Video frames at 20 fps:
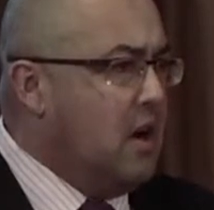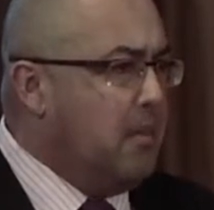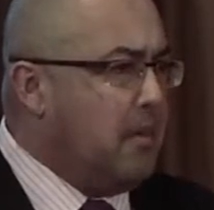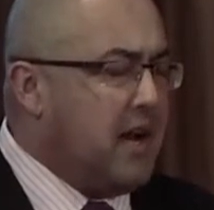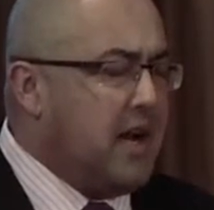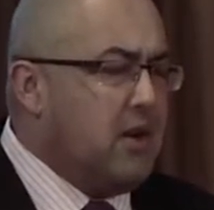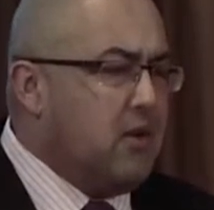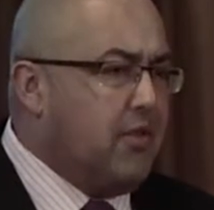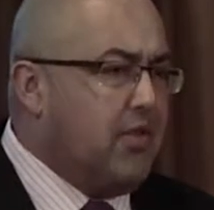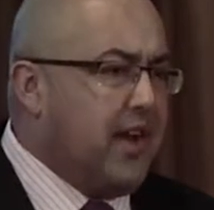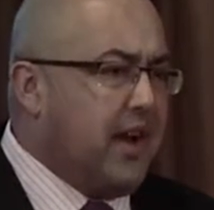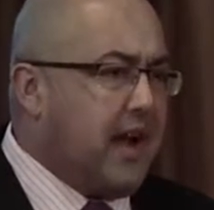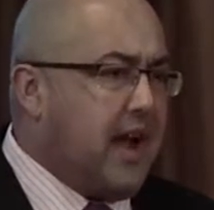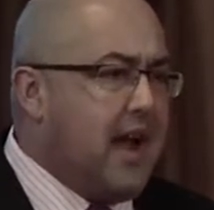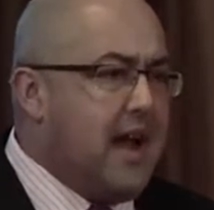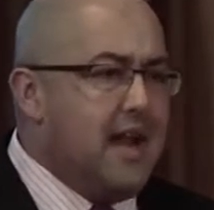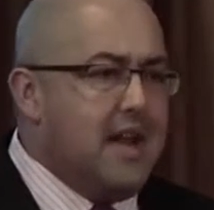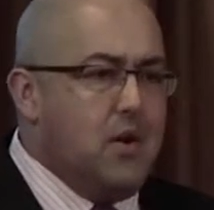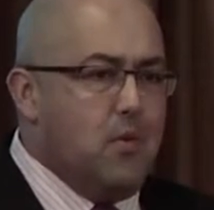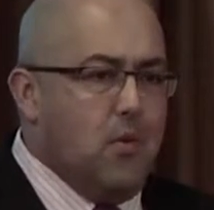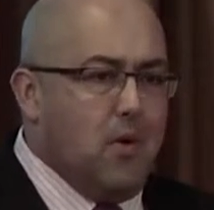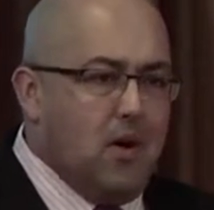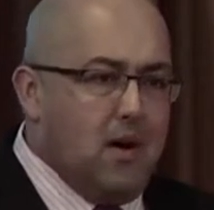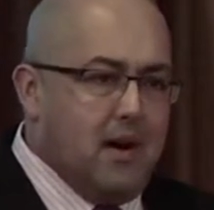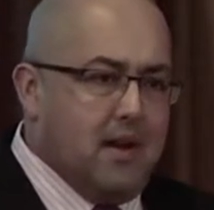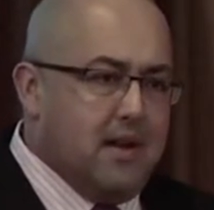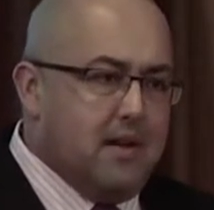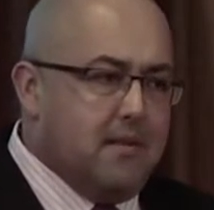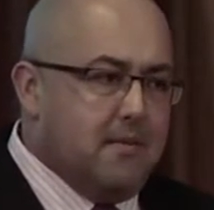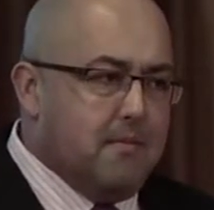but I don't think
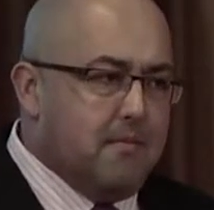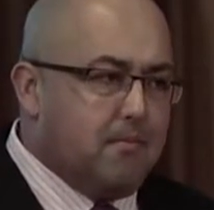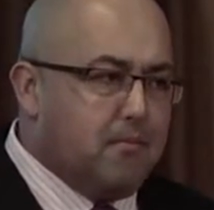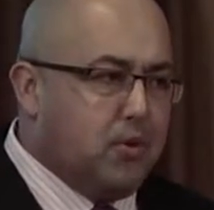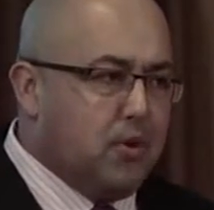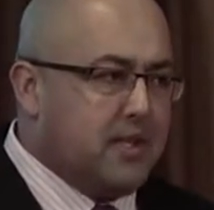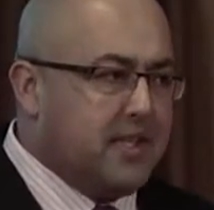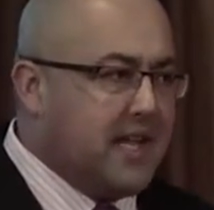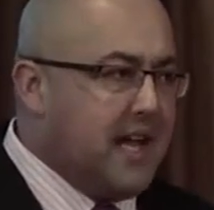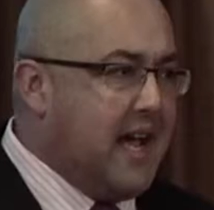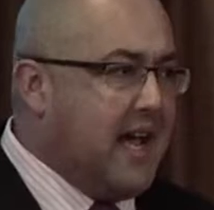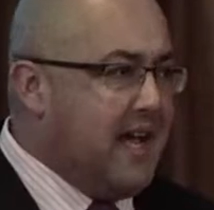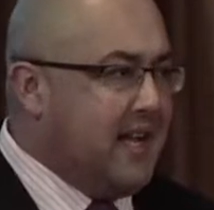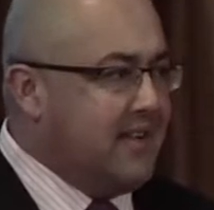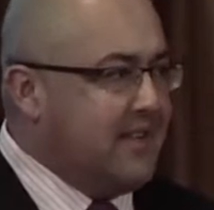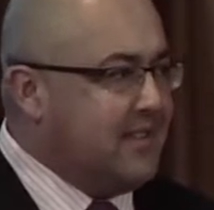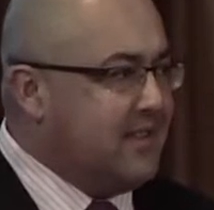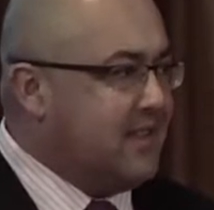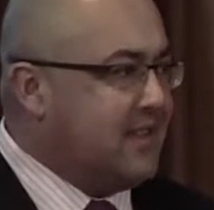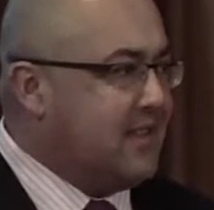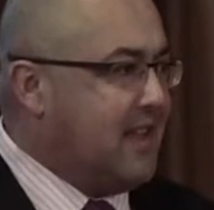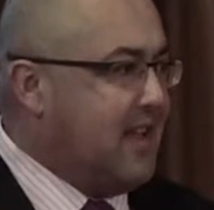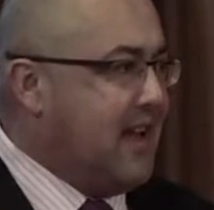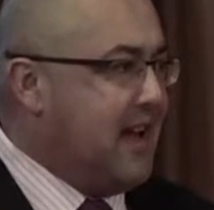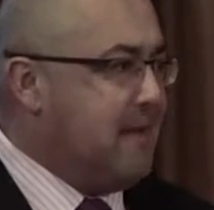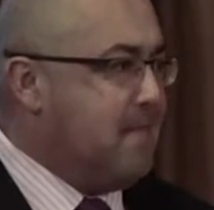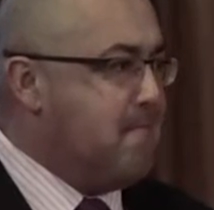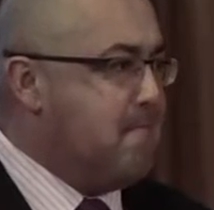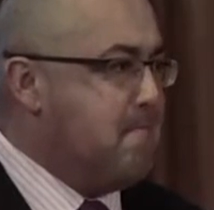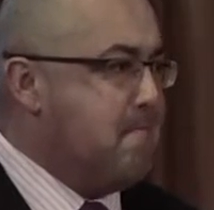anyone pretends
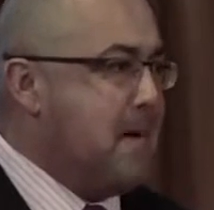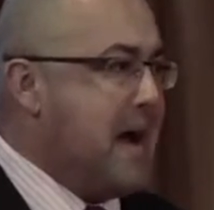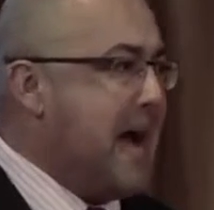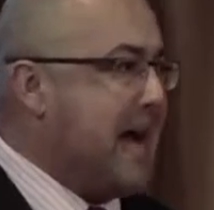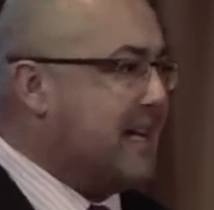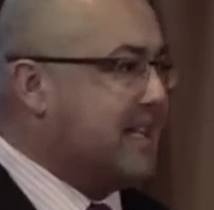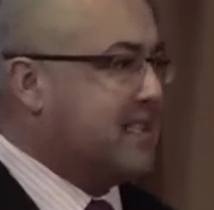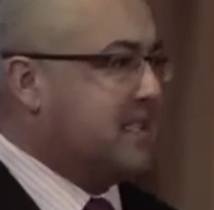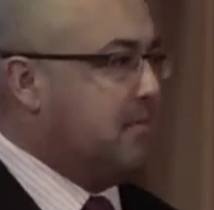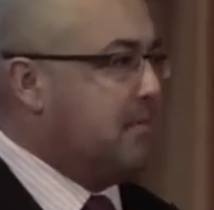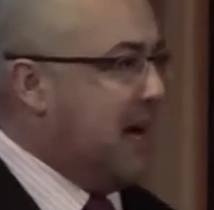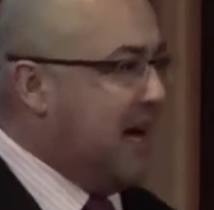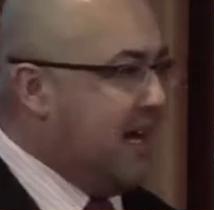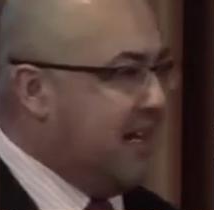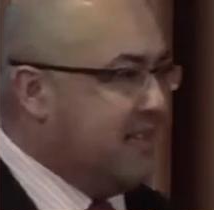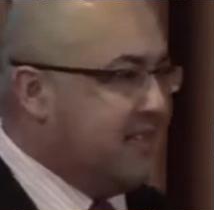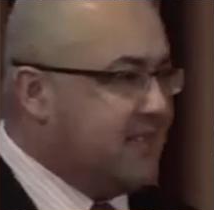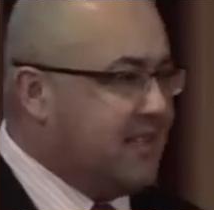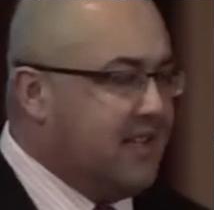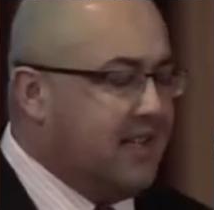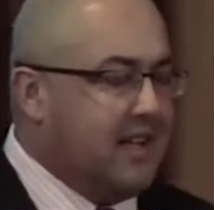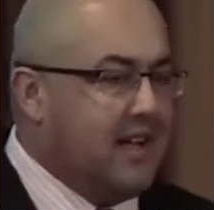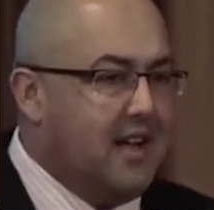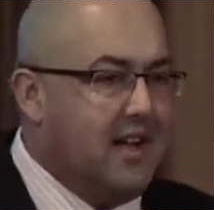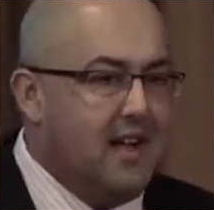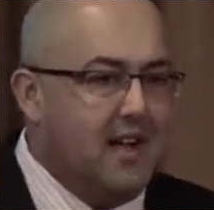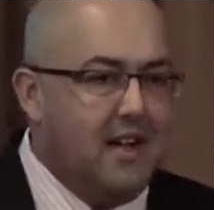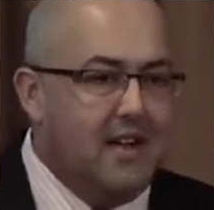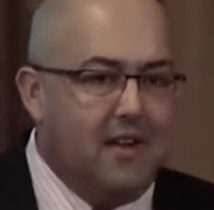that maximizing